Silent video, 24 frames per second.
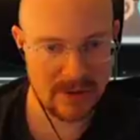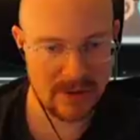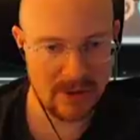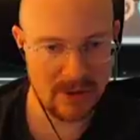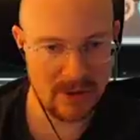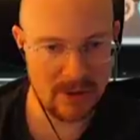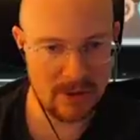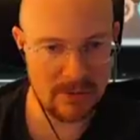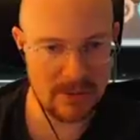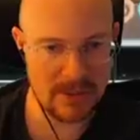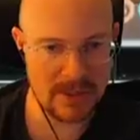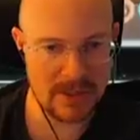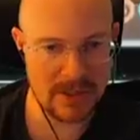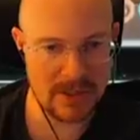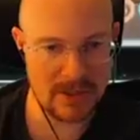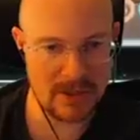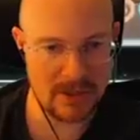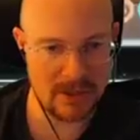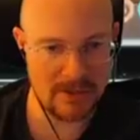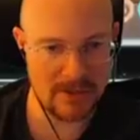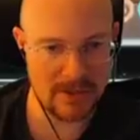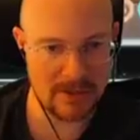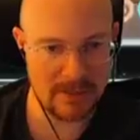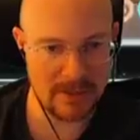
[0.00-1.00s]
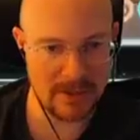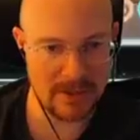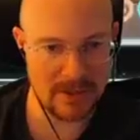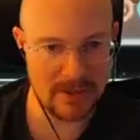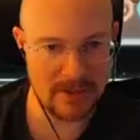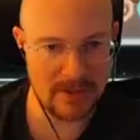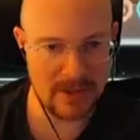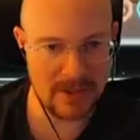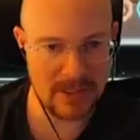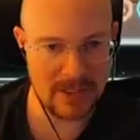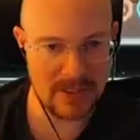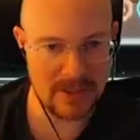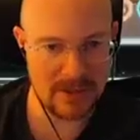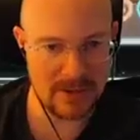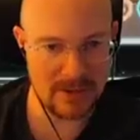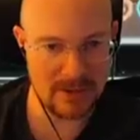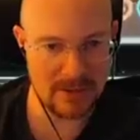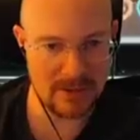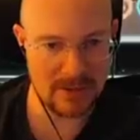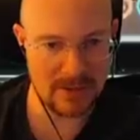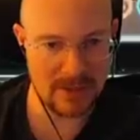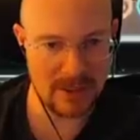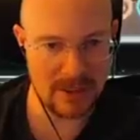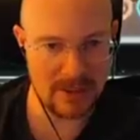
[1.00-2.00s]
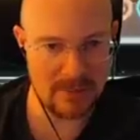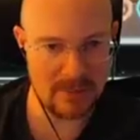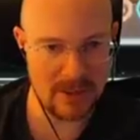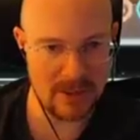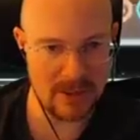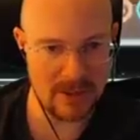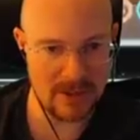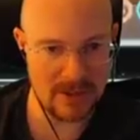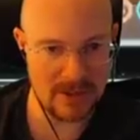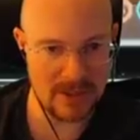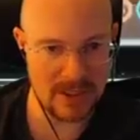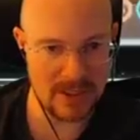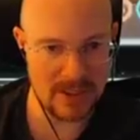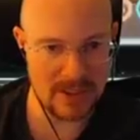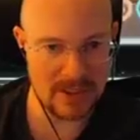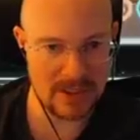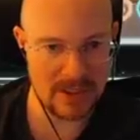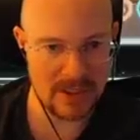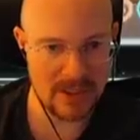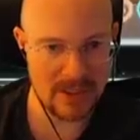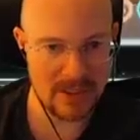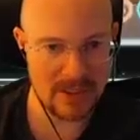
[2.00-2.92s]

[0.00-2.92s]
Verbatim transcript: The humans deserved it, but the rest of you, I apologize.